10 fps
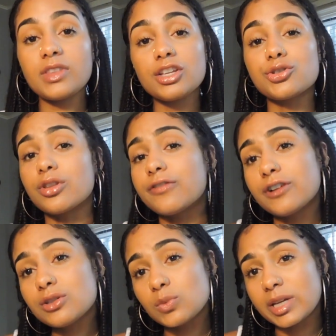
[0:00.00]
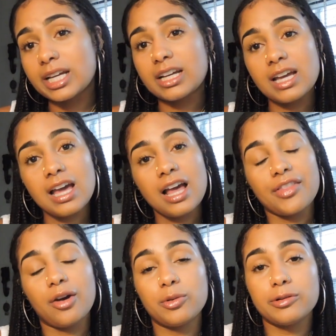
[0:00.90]
So the first week
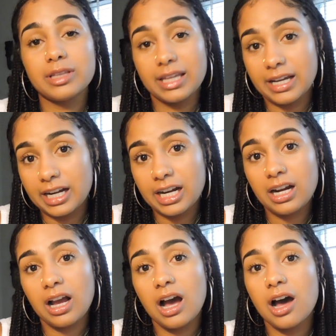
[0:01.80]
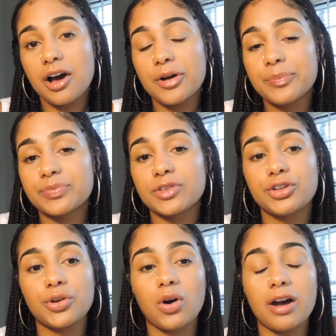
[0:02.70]
that we were there,
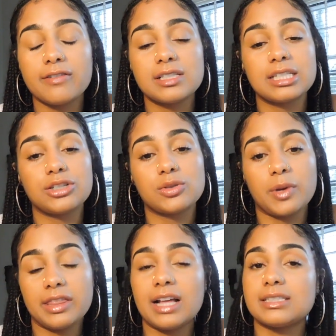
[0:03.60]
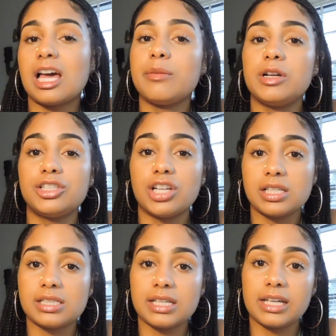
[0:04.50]
obviously you spend that time
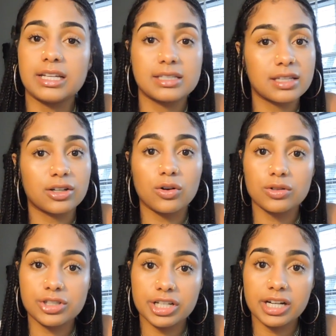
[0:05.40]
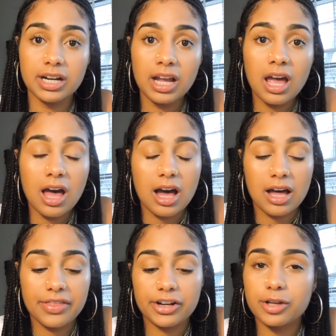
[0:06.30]
adjusting into the culture.
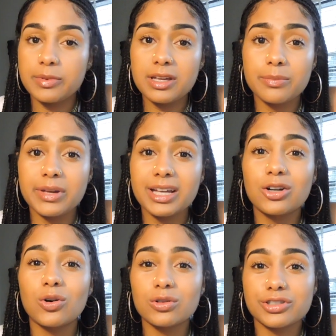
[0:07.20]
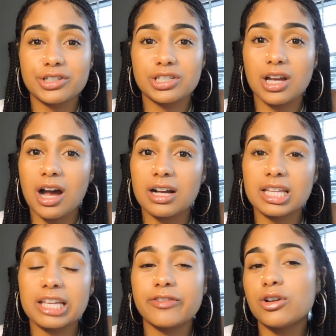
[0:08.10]
There could be a big culture
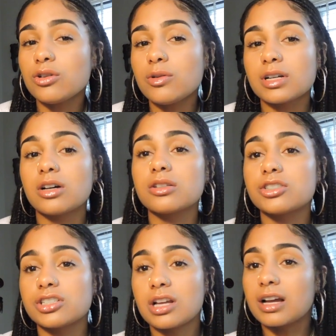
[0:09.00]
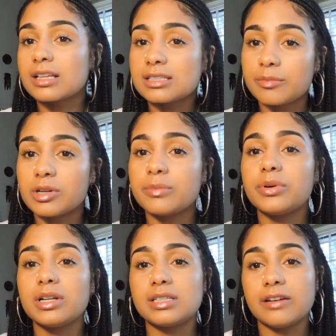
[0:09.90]
shock. If you don't know what culture shock is, I'm going to
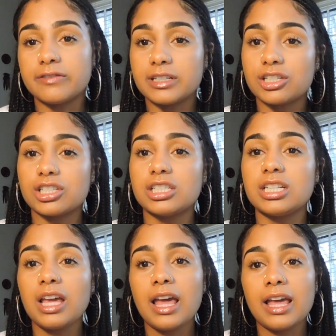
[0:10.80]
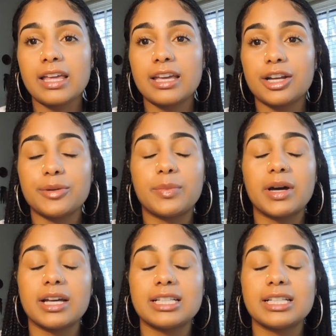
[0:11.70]
put a definition here, but